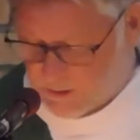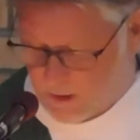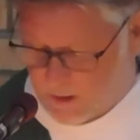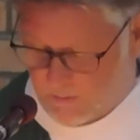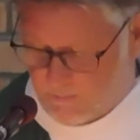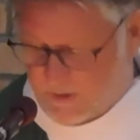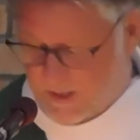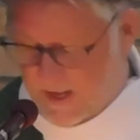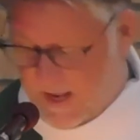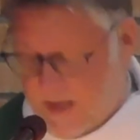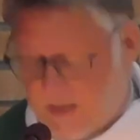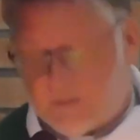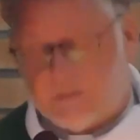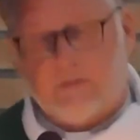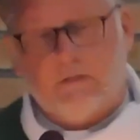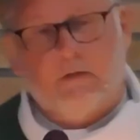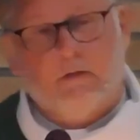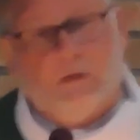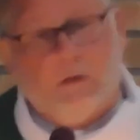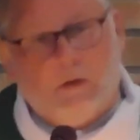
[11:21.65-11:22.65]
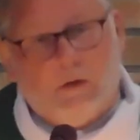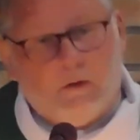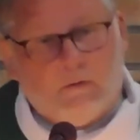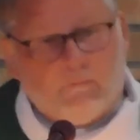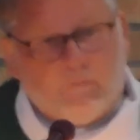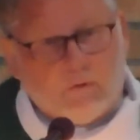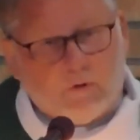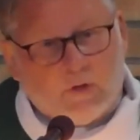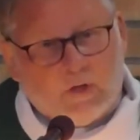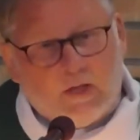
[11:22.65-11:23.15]
Solomon asked
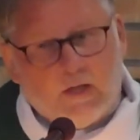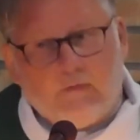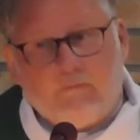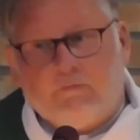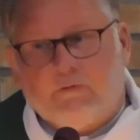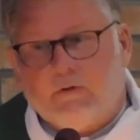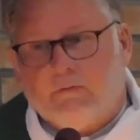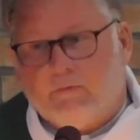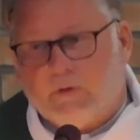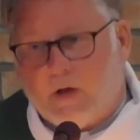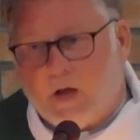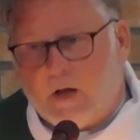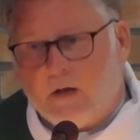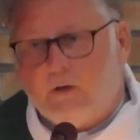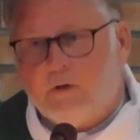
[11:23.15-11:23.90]
for the gift of an